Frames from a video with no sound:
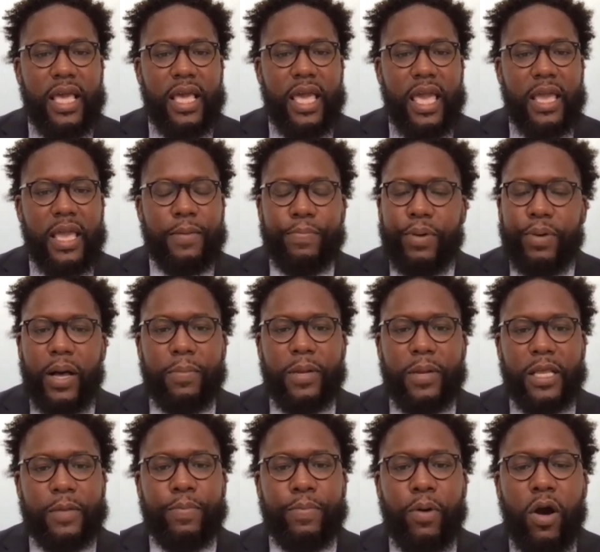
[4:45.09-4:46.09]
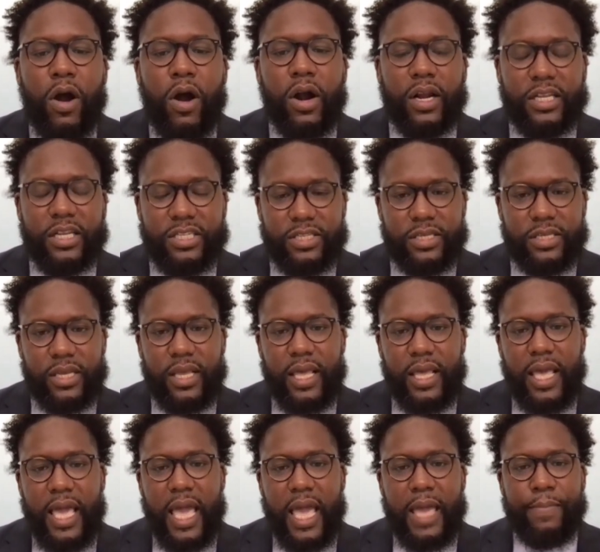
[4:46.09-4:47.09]
in public parks
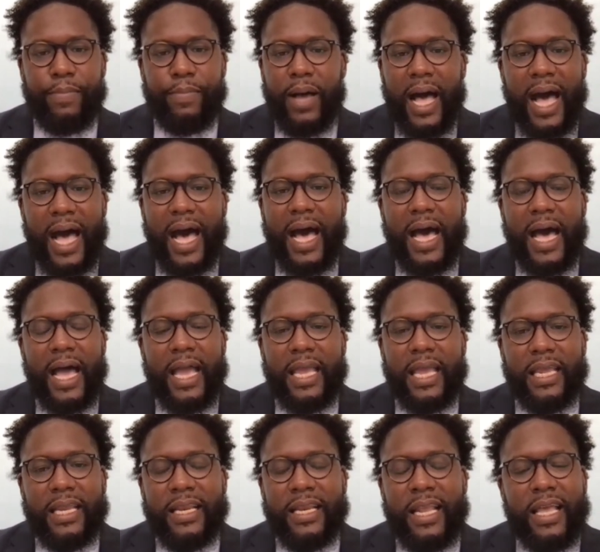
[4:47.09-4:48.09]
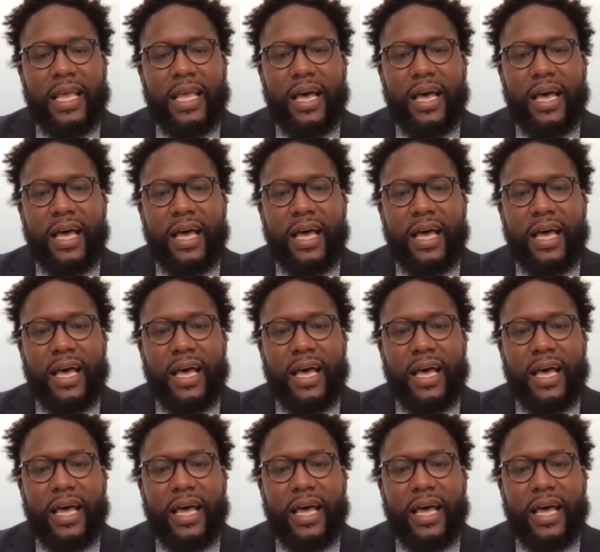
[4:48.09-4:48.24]
and behind